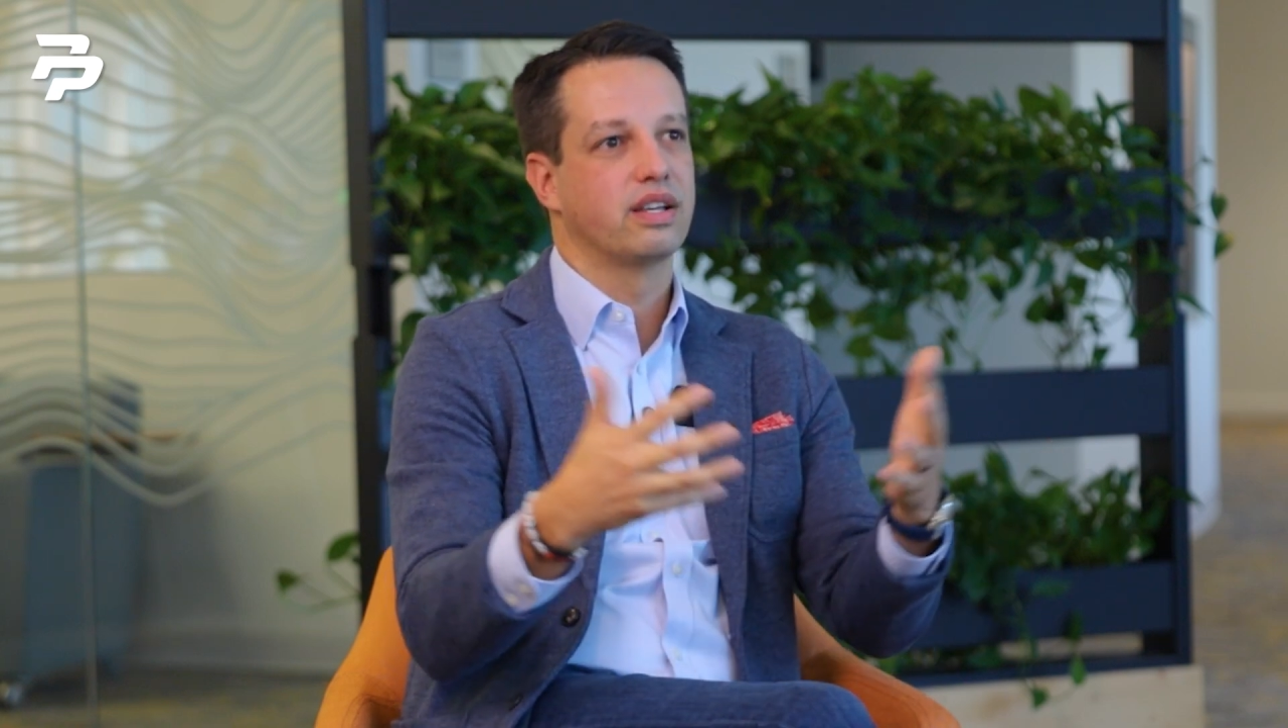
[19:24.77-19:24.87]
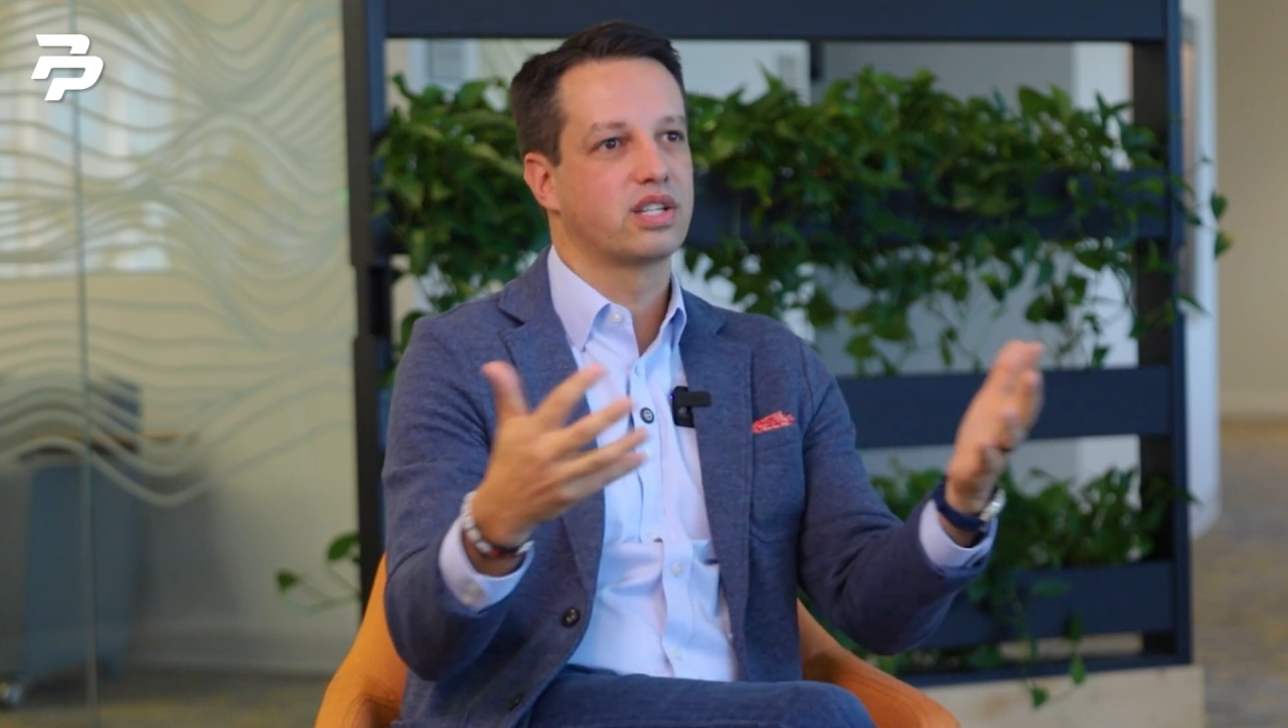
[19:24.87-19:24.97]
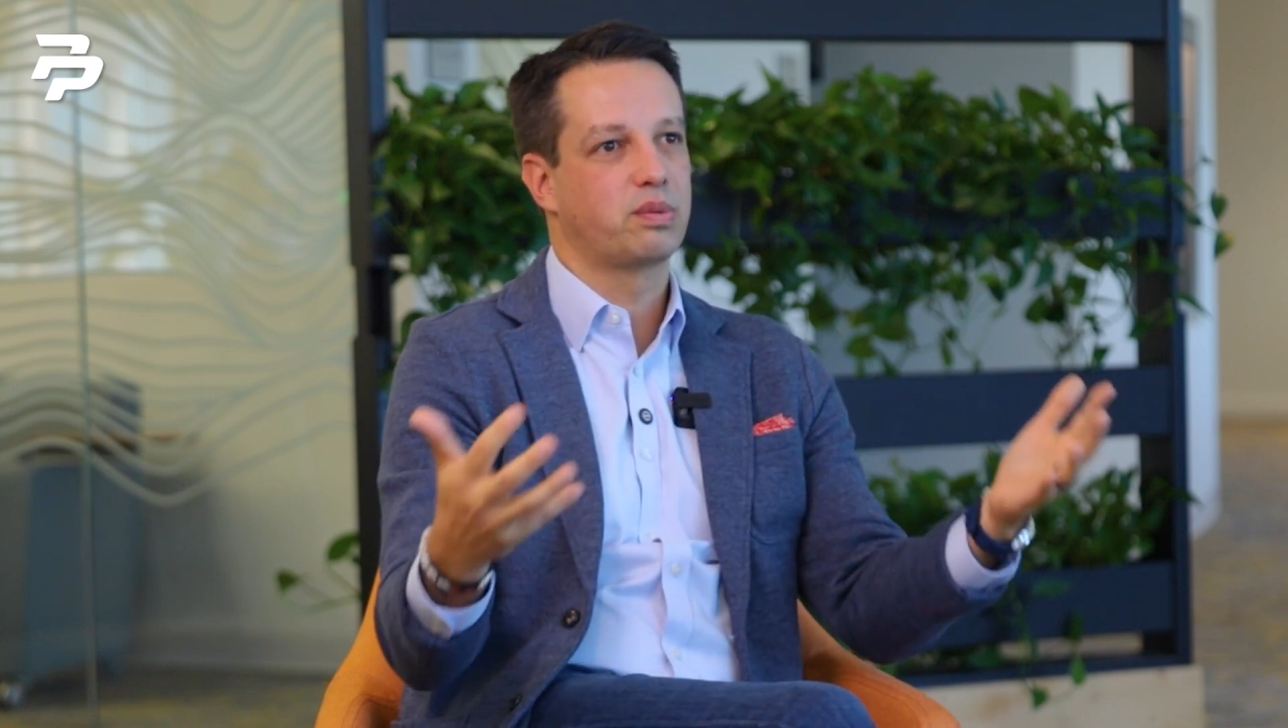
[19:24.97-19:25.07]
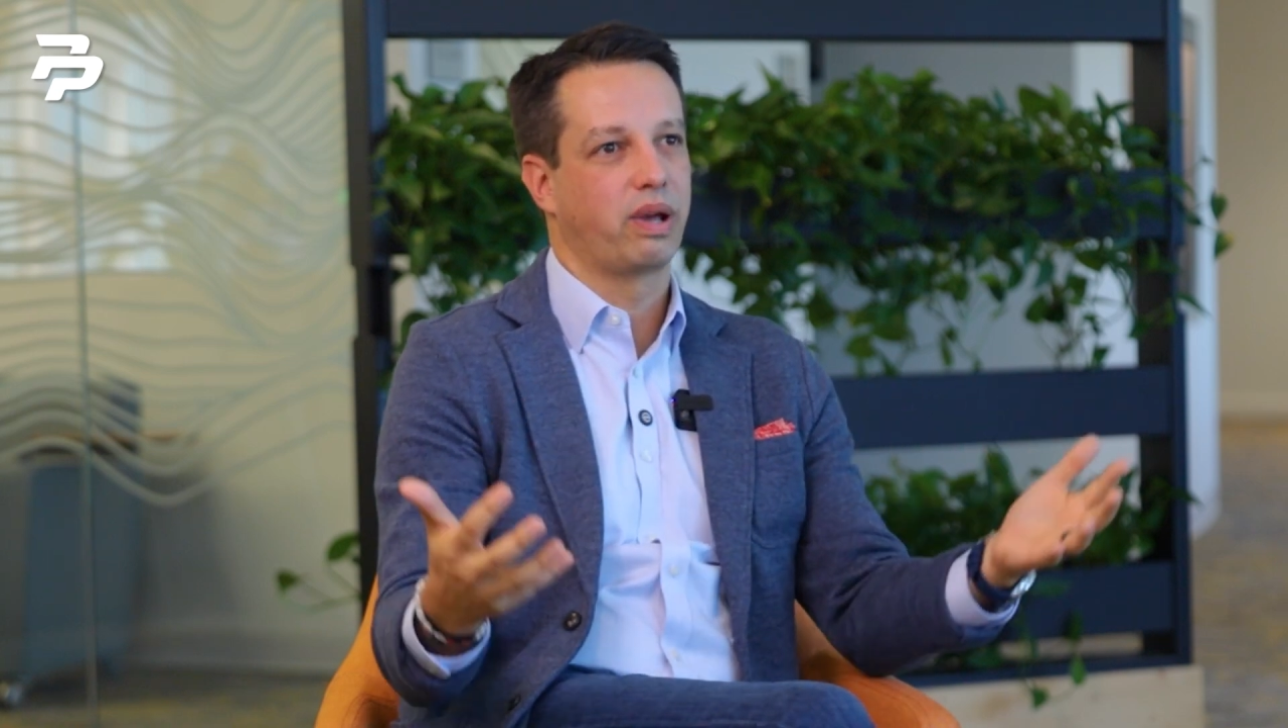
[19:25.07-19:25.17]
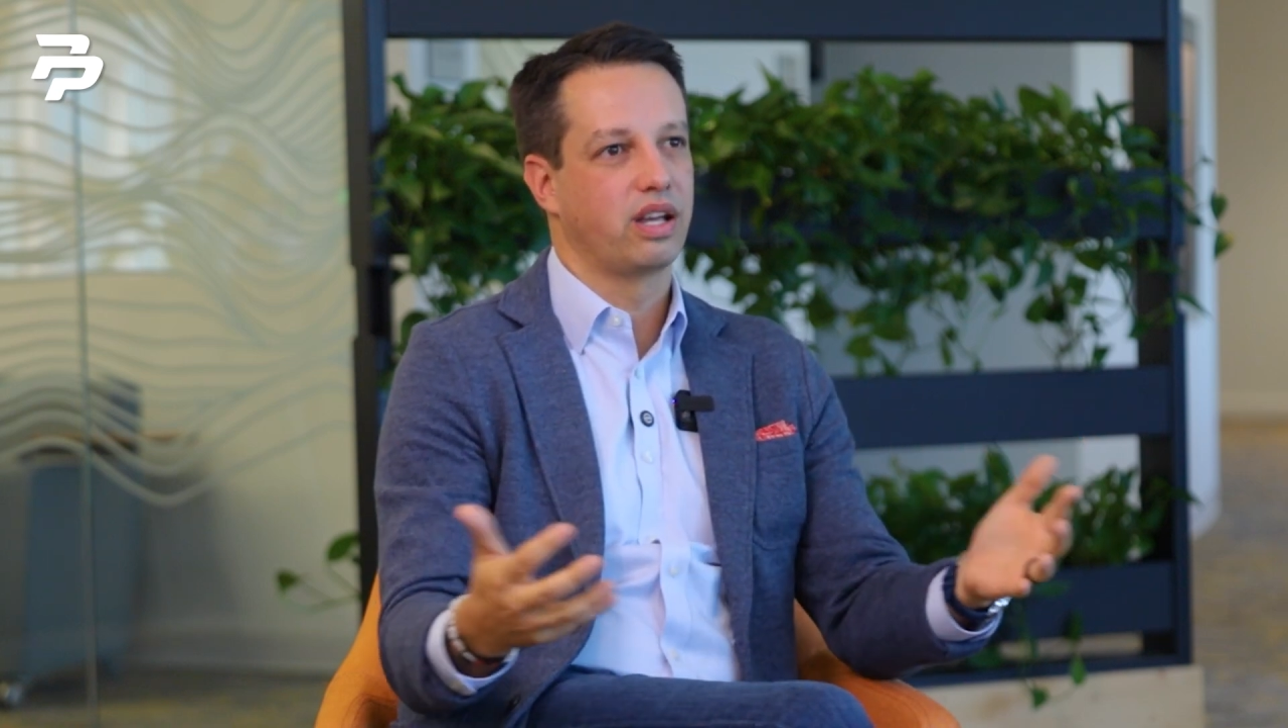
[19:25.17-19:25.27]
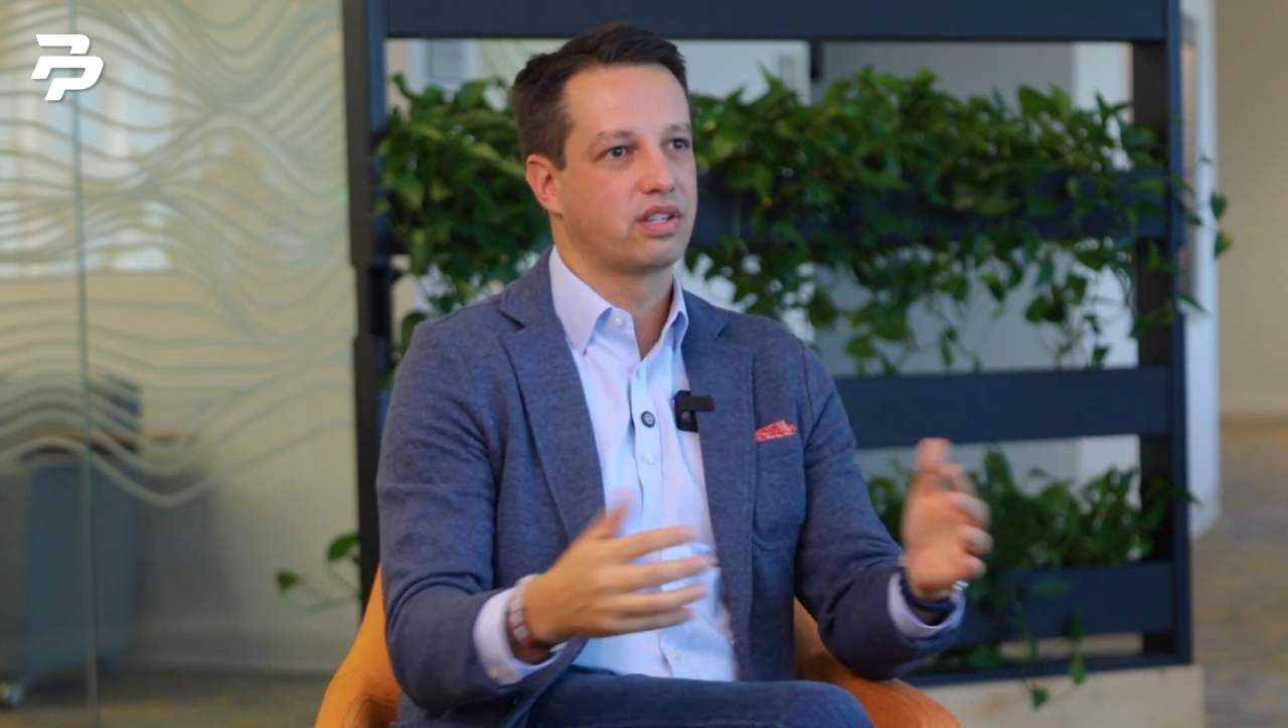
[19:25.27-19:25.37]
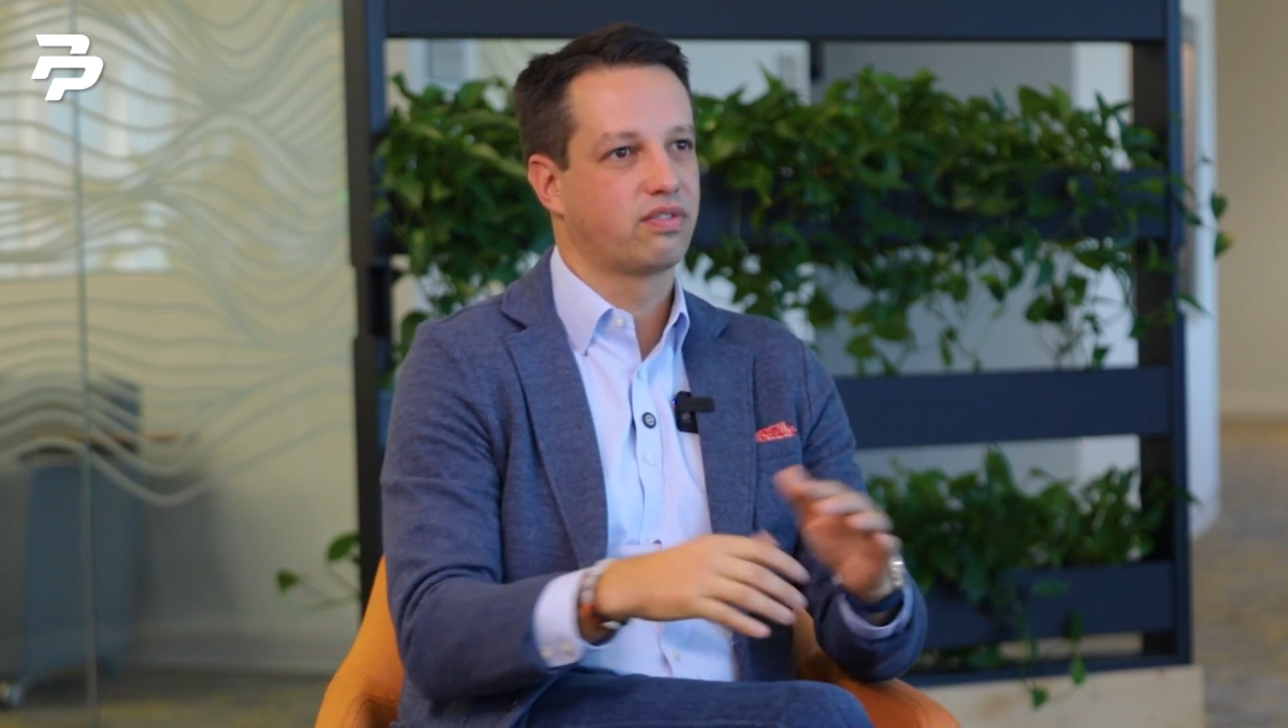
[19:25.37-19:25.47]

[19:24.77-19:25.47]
this space